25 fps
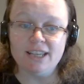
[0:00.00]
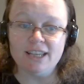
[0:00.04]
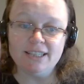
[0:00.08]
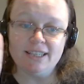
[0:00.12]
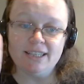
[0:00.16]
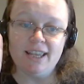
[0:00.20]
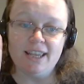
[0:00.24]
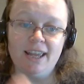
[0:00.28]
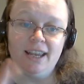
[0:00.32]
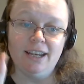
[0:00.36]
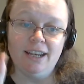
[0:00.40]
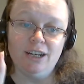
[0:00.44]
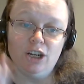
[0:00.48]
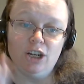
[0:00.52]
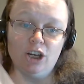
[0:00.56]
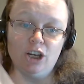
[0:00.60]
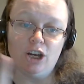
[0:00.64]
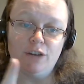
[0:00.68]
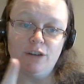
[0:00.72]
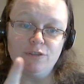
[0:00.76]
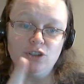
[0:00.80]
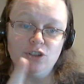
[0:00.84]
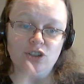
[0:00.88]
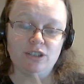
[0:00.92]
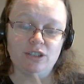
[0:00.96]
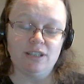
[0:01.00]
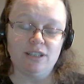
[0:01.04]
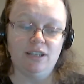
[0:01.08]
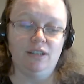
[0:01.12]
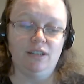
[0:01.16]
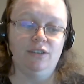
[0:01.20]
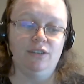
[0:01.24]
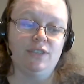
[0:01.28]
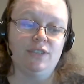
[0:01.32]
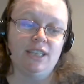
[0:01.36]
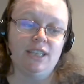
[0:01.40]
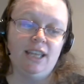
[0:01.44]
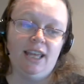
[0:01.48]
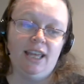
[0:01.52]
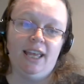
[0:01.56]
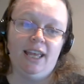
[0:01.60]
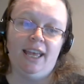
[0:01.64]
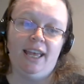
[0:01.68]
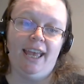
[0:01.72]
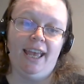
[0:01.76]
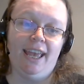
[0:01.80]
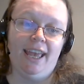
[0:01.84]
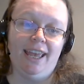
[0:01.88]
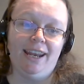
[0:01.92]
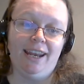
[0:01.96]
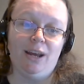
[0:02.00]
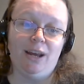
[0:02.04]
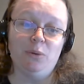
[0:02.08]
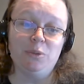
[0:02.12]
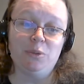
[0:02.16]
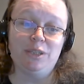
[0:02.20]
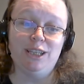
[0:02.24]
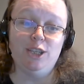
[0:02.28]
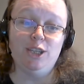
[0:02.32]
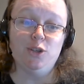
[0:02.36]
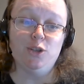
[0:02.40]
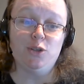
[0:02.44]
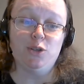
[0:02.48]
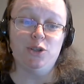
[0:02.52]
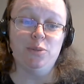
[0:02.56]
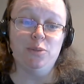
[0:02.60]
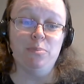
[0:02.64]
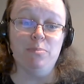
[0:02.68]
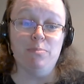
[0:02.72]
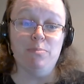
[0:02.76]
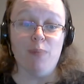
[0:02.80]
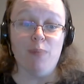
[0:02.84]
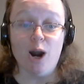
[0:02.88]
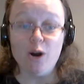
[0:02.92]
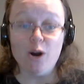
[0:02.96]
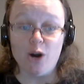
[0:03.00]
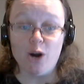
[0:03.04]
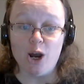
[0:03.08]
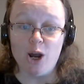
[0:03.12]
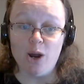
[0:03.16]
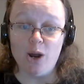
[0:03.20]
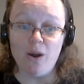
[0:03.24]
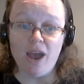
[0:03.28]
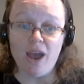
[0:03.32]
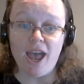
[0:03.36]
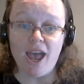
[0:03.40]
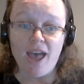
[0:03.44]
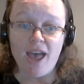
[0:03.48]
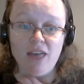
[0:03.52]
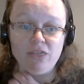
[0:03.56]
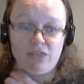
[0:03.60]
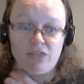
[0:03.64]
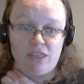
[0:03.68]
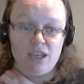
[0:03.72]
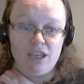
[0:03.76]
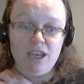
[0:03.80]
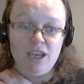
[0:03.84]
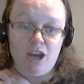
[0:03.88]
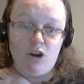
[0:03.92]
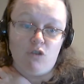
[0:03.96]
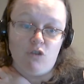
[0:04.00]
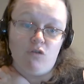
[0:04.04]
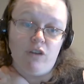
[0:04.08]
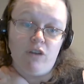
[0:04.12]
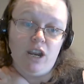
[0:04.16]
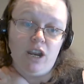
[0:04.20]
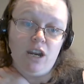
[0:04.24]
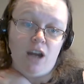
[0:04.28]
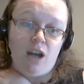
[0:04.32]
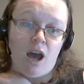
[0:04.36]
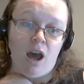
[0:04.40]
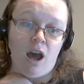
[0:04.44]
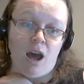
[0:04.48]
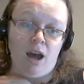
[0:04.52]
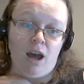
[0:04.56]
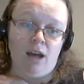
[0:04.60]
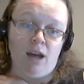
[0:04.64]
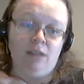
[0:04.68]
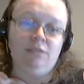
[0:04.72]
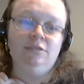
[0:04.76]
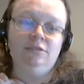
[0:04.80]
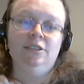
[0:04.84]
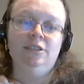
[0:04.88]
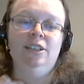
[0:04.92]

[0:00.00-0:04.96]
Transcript: sane, look after yourselves, and I will see you tomorrow at the arena.